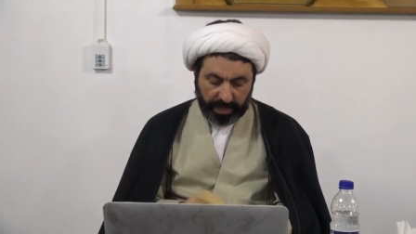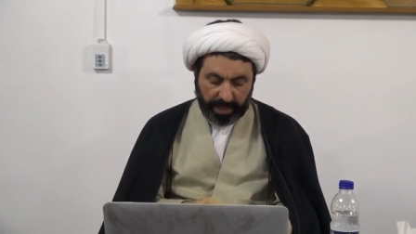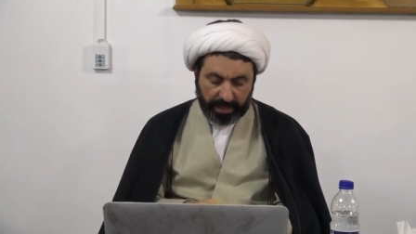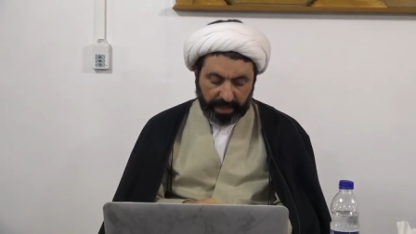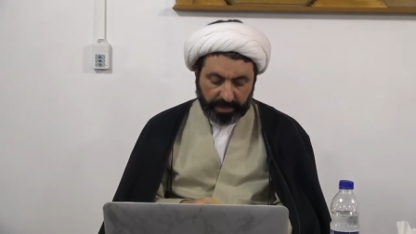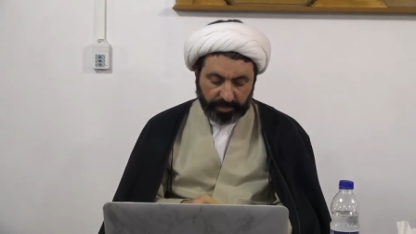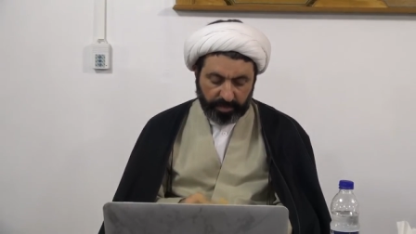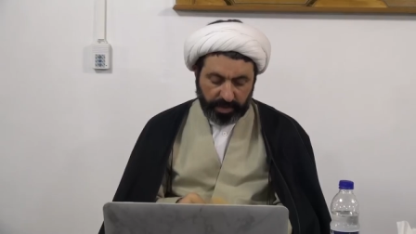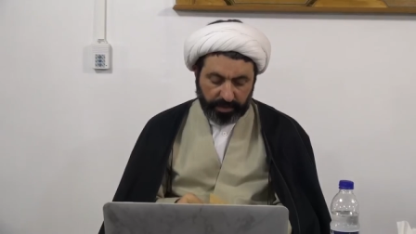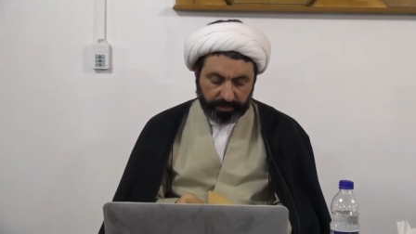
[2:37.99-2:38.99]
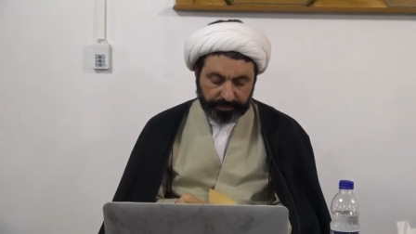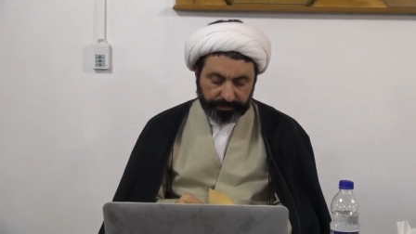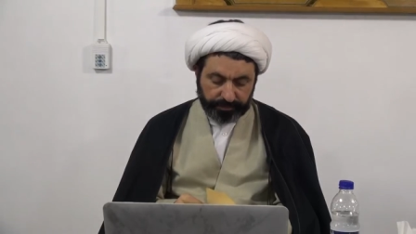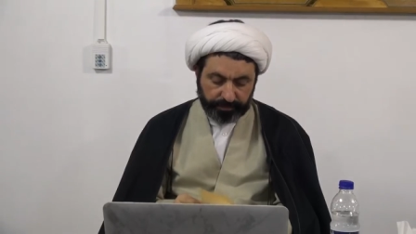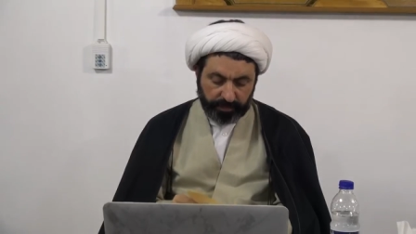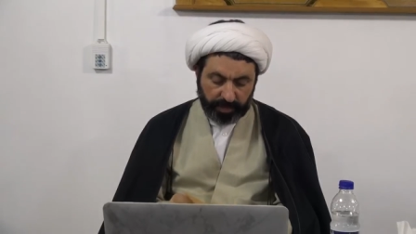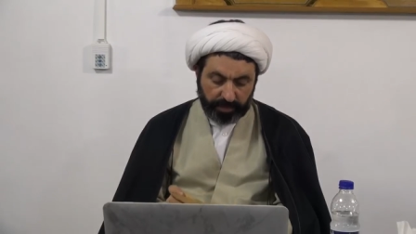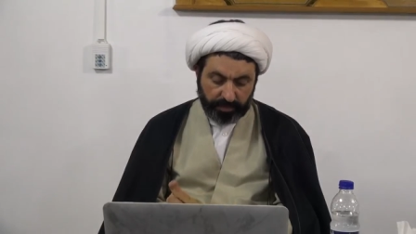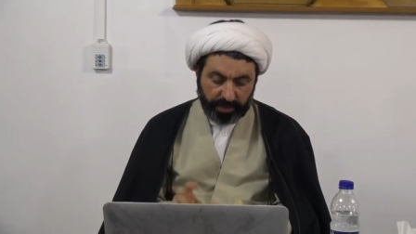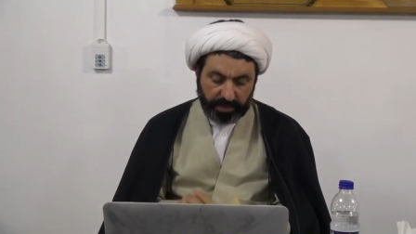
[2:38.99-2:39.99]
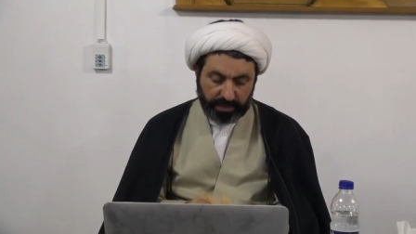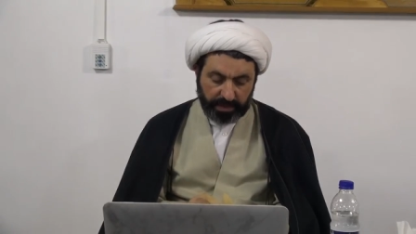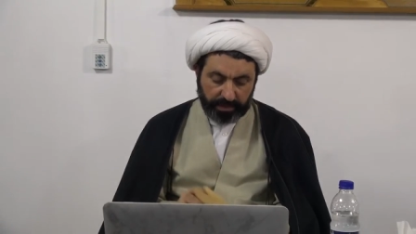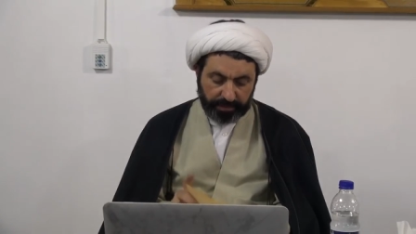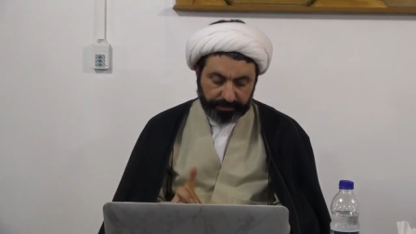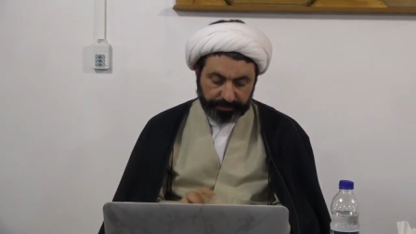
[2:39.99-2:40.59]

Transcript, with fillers: and has been written